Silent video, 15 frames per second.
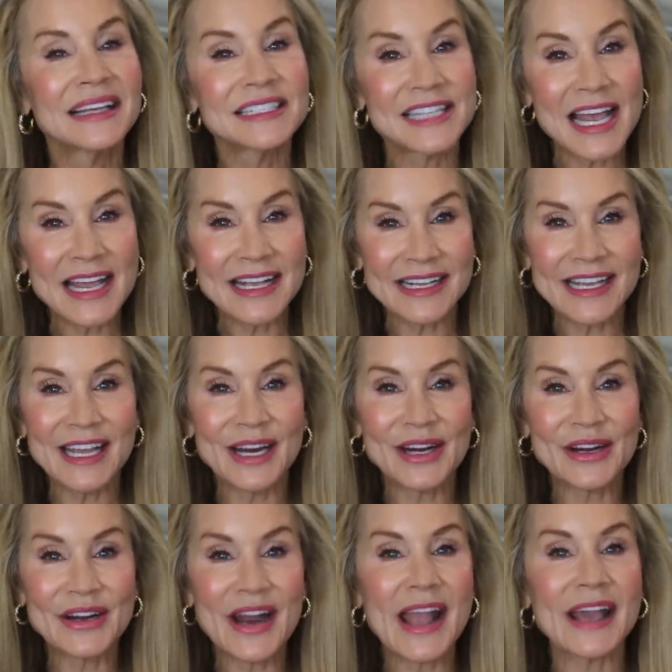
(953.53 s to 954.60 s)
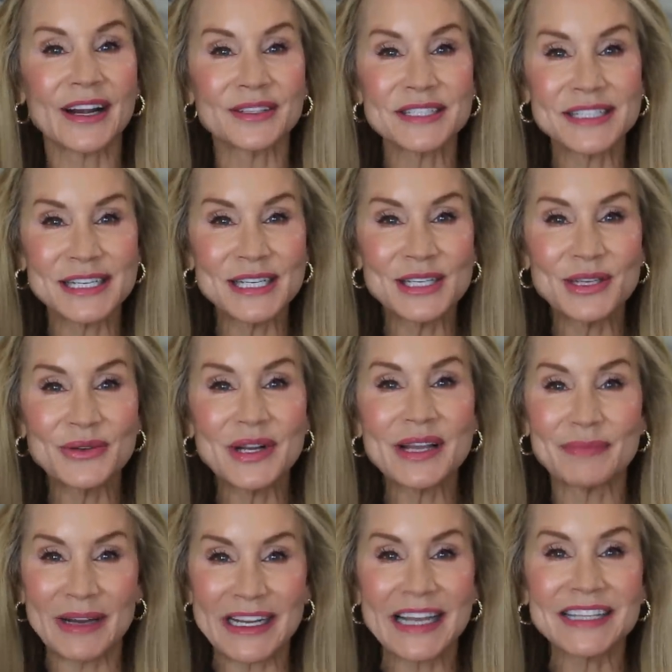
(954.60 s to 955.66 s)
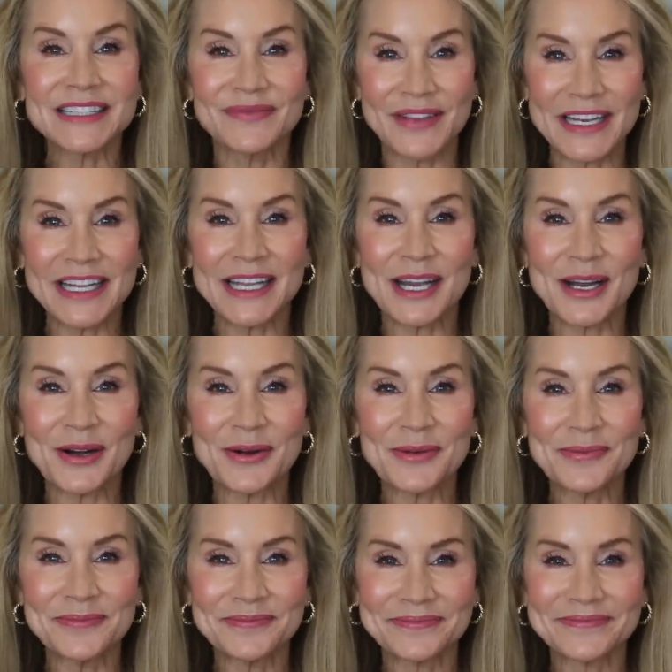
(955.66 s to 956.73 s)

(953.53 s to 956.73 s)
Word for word: Take care, and I'll see you in my next video.